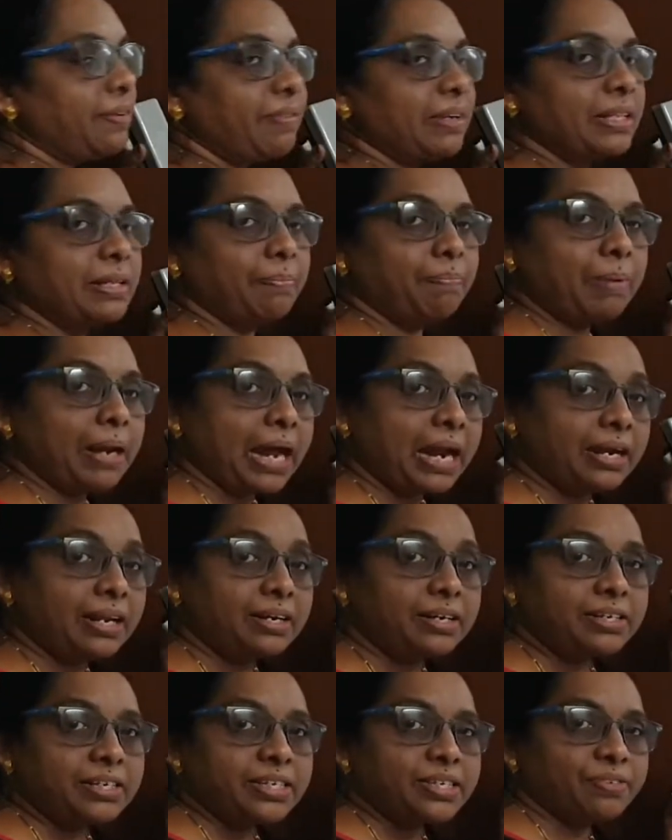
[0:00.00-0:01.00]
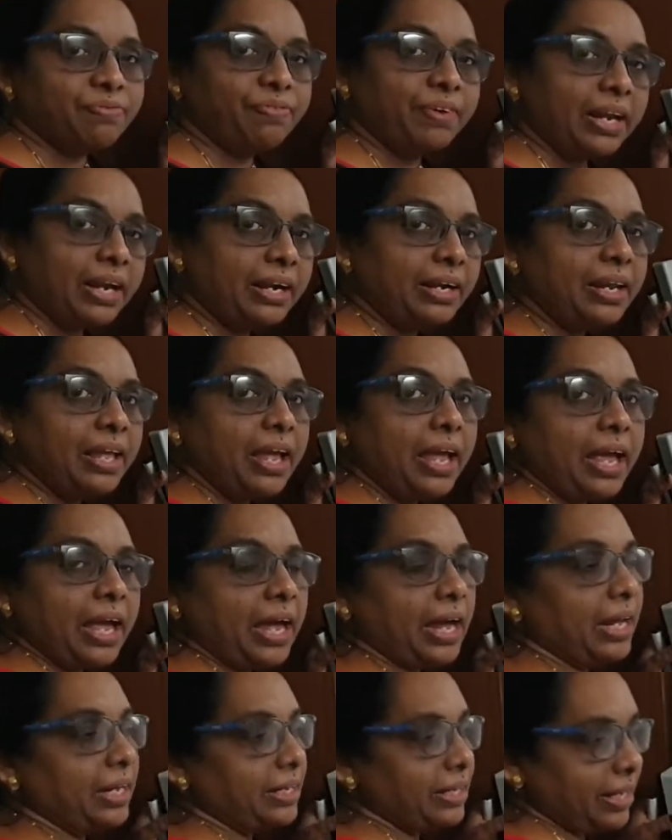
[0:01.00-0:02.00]
when the bladder is filled
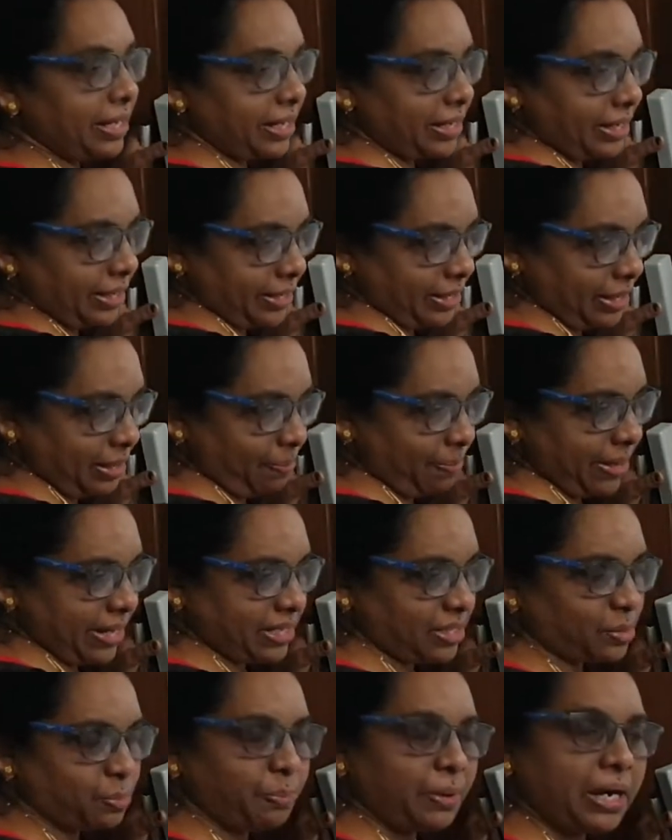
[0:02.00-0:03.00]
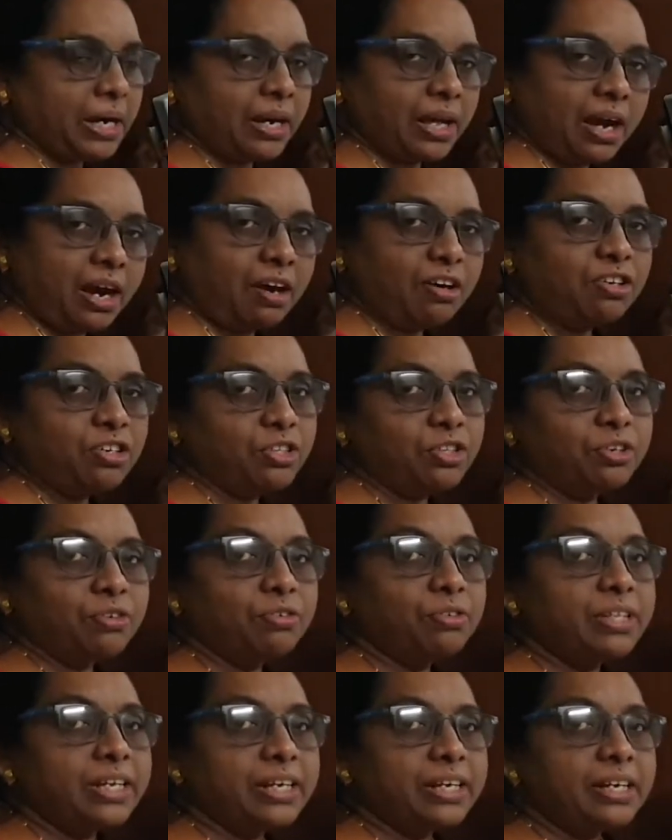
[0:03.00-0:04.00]
and then it will be expelled out through
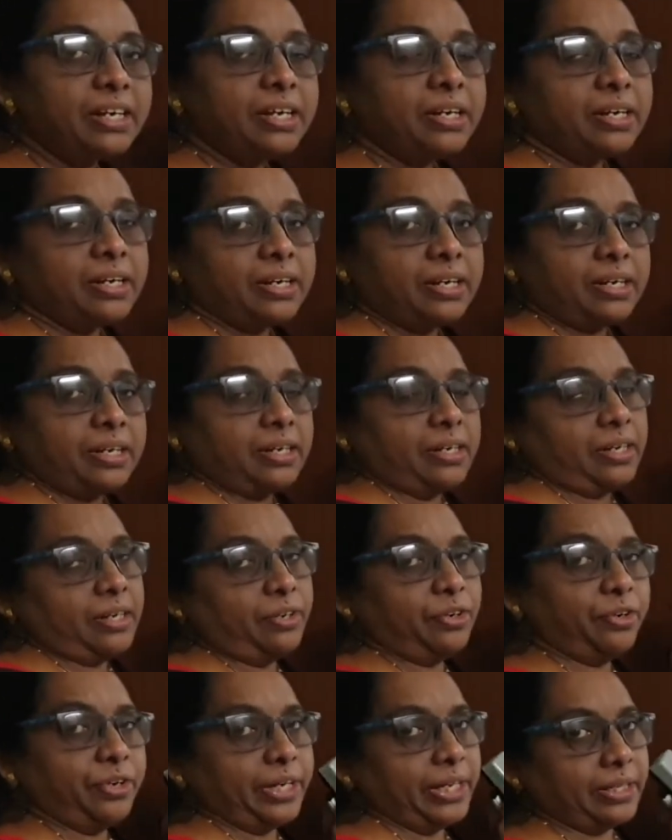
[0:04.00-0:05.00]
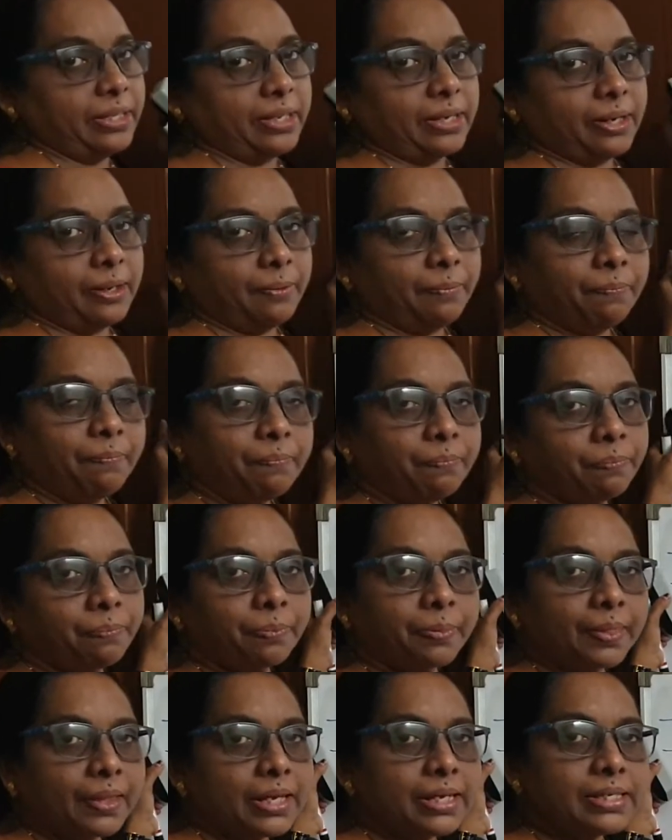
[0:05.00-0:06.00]
the urethra.
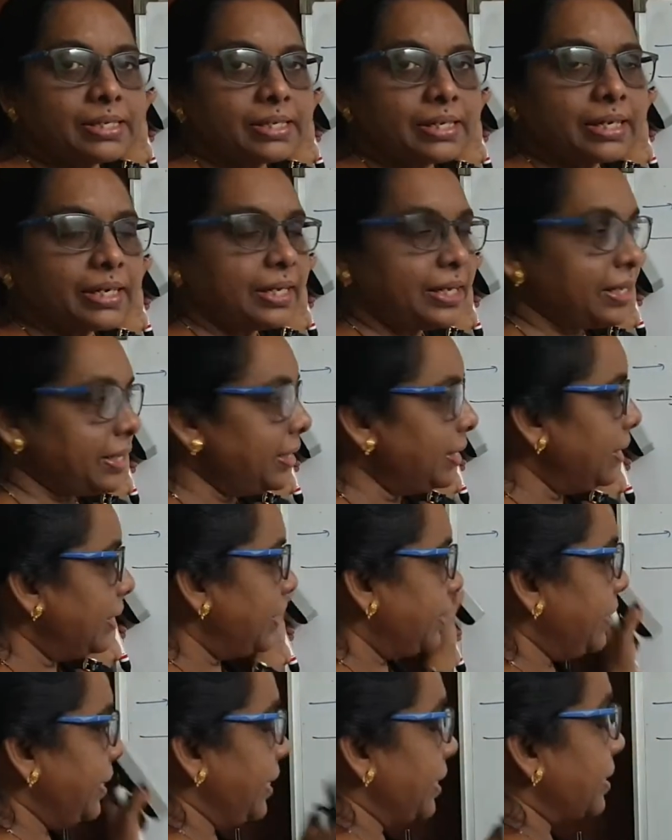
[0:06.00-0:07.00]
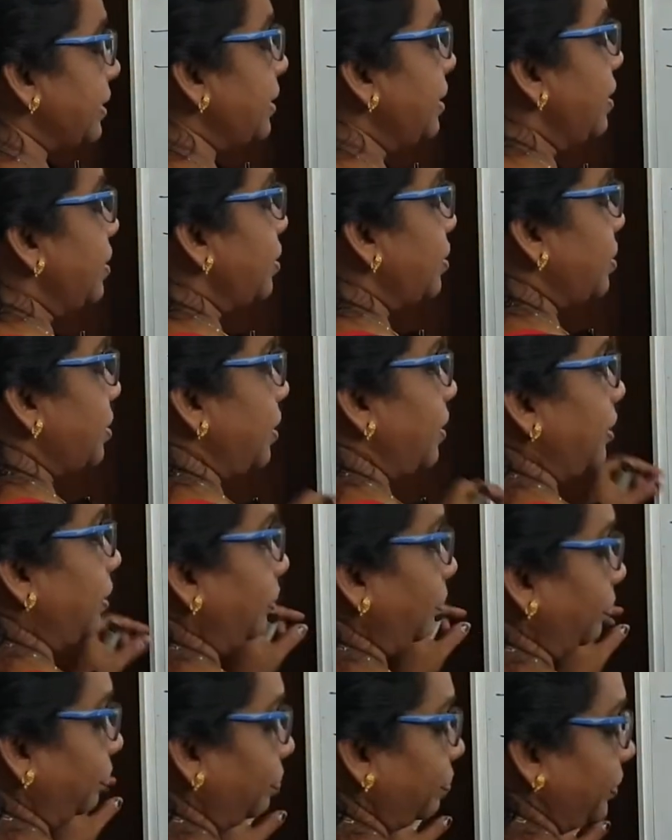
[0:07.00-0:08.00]
Is it clear? Yes. So
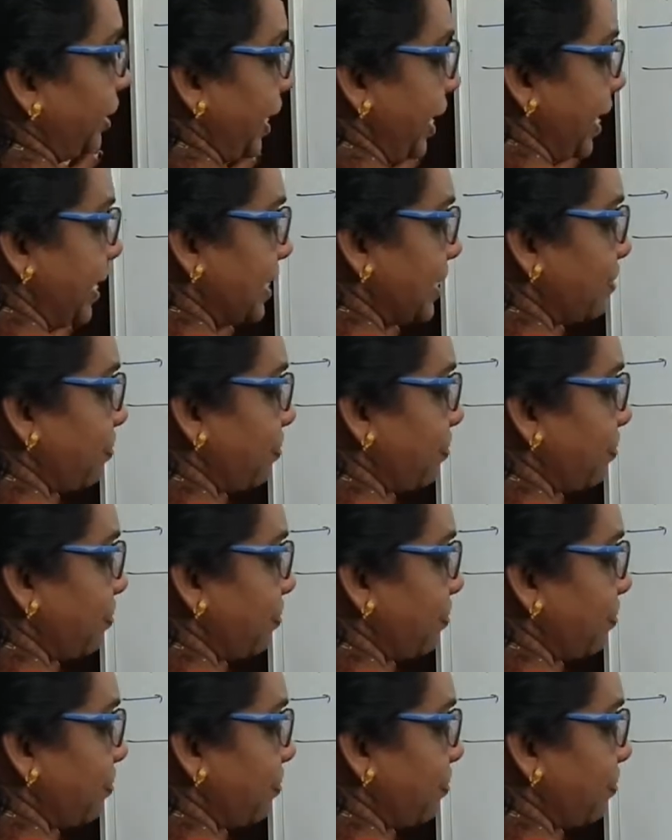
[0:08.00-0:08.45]
the next